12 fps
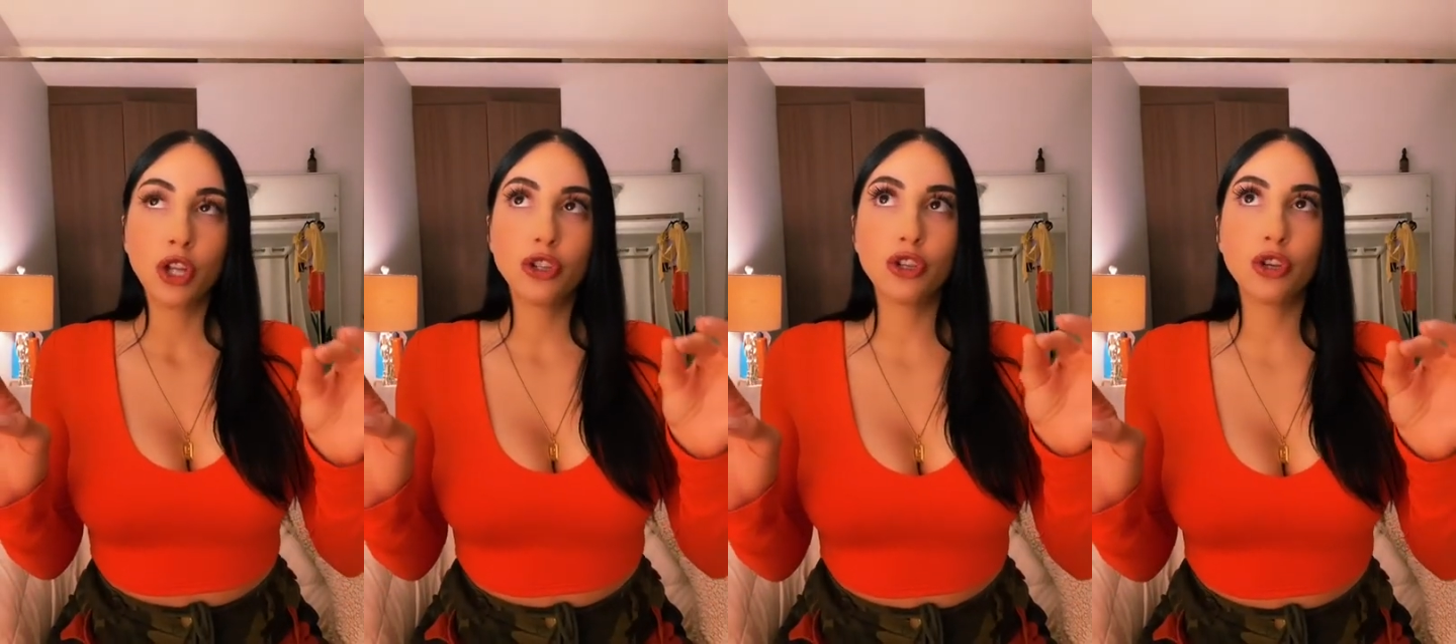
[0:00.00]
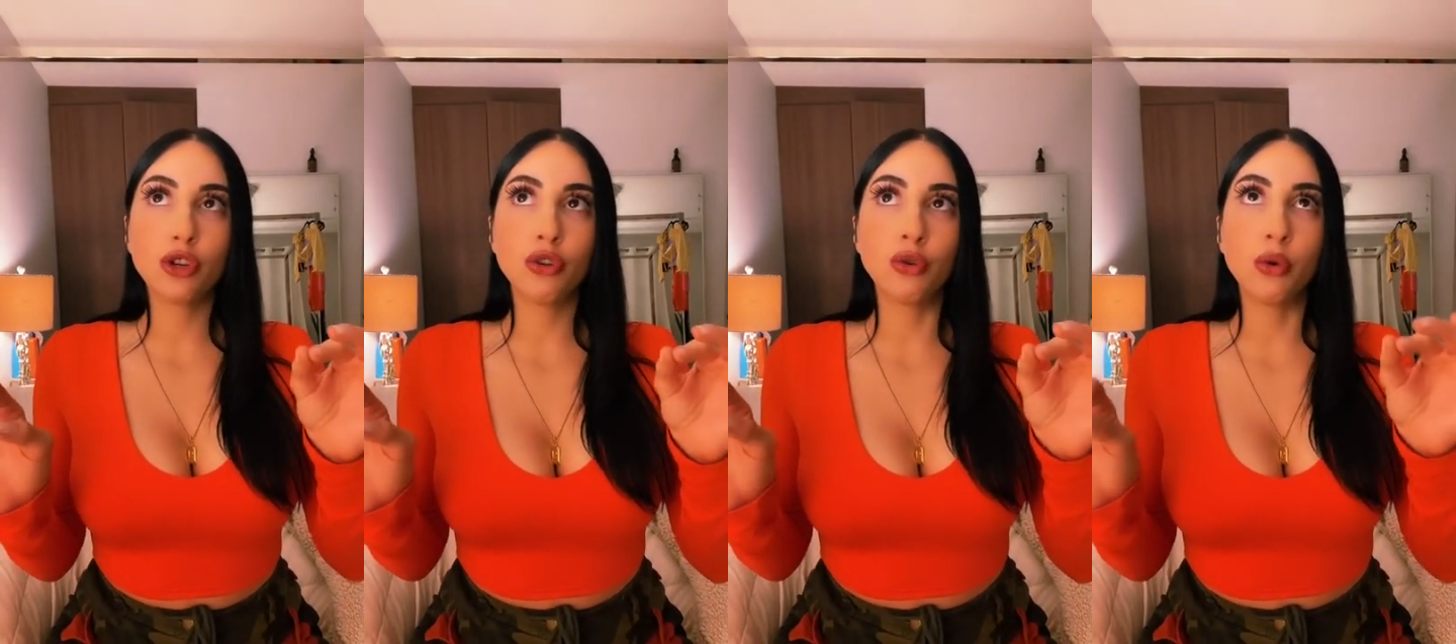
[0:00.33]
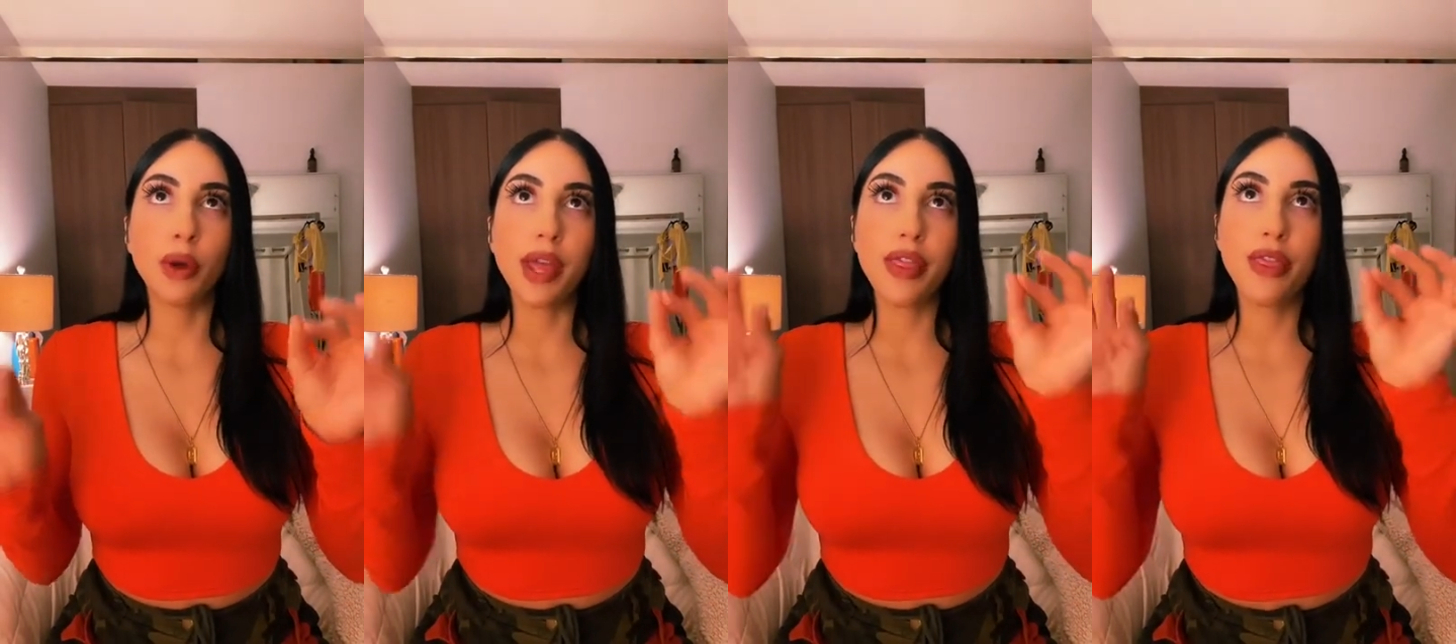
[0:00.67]

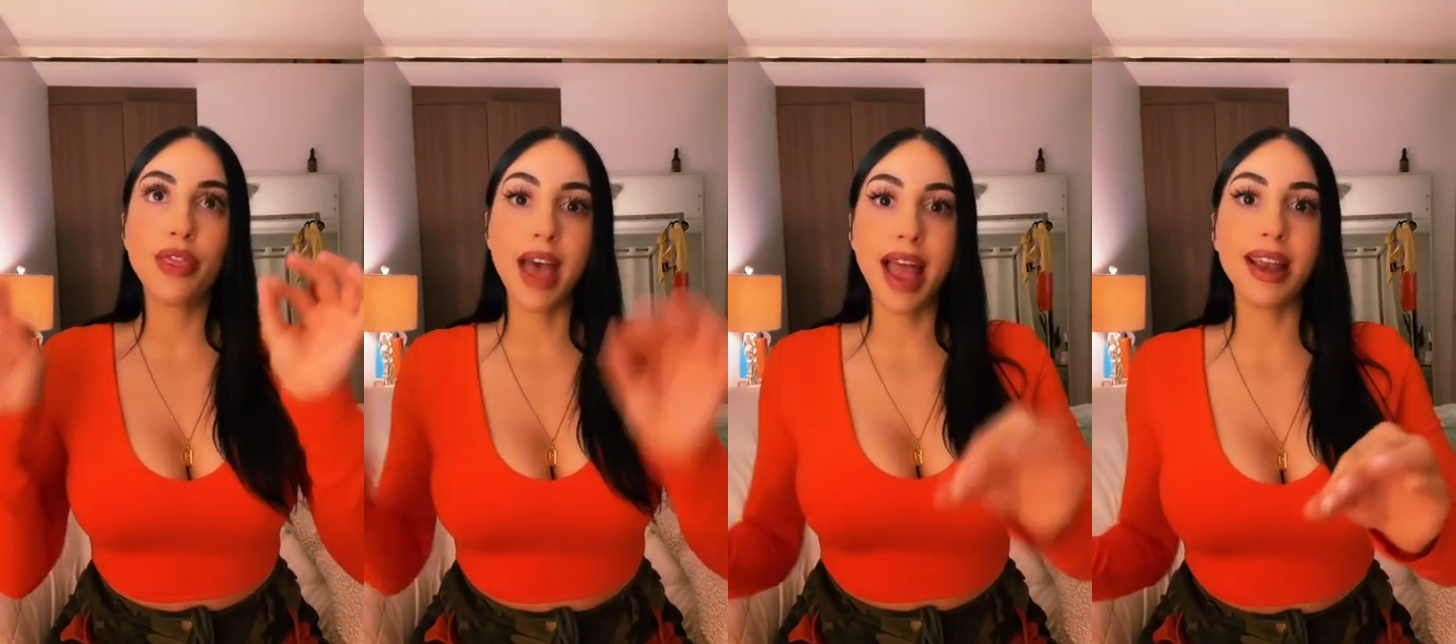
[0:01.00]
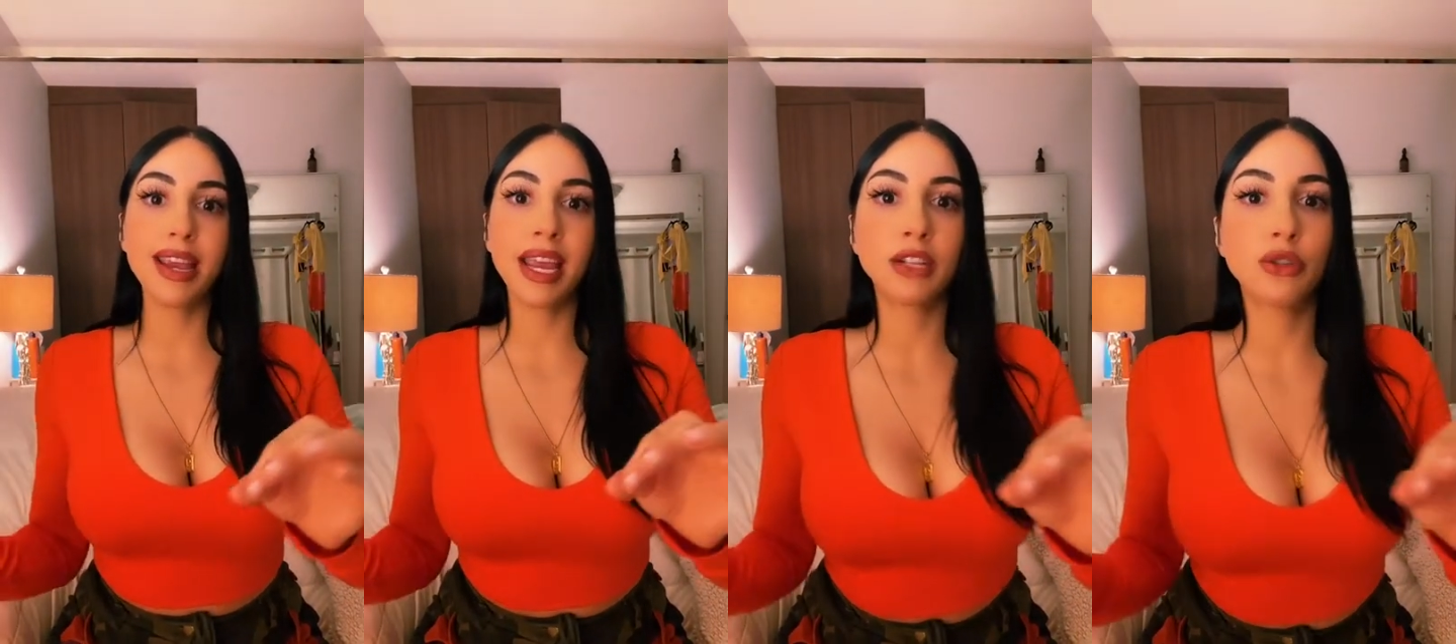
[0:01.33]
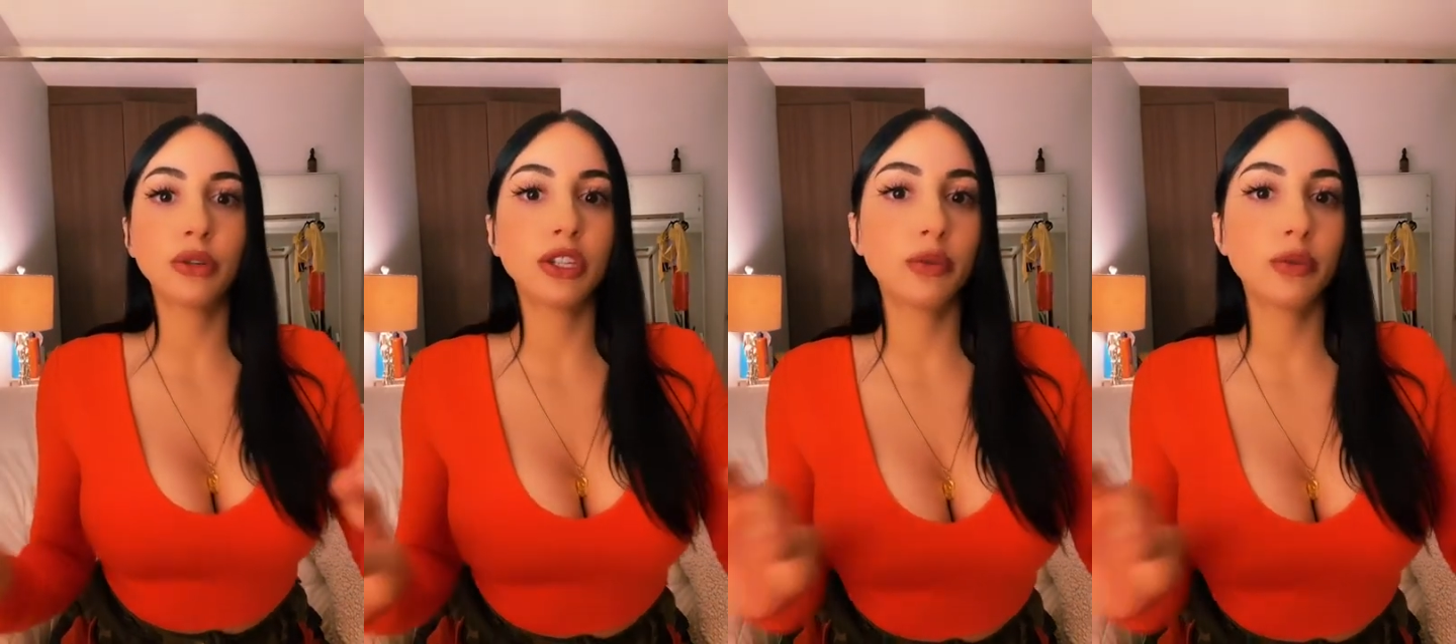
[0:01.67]
to then get to